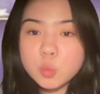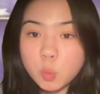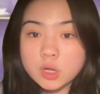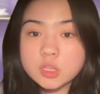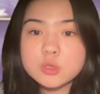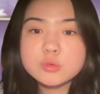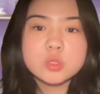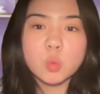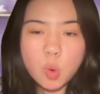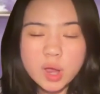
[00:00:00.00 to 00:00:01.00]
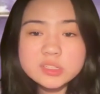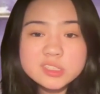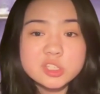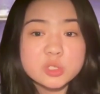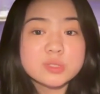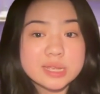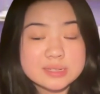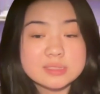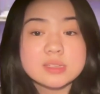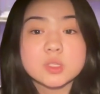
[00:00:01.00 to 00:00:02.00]
want to use the 1 to 2
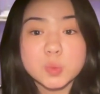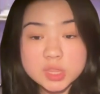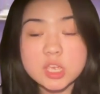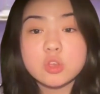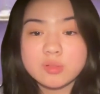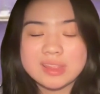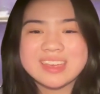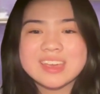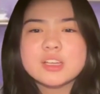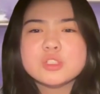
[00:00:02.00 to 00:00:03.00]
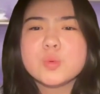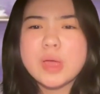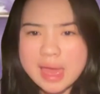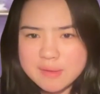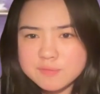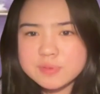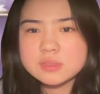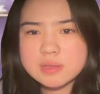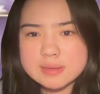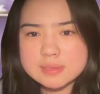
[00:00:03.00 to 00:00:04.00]
sentences within your link to
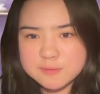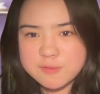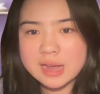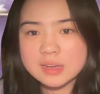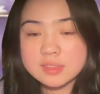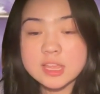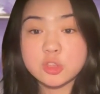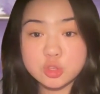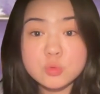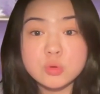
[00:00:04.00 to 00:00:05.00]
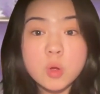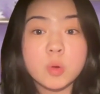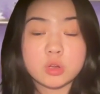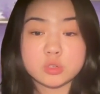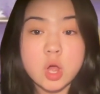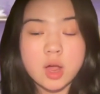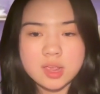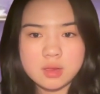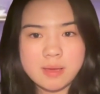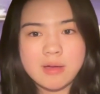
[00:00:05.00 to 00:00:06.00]
emphasize the fact that you know what you're
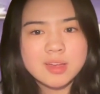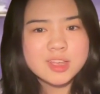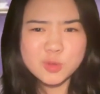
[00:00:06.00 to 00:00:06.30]
talking about.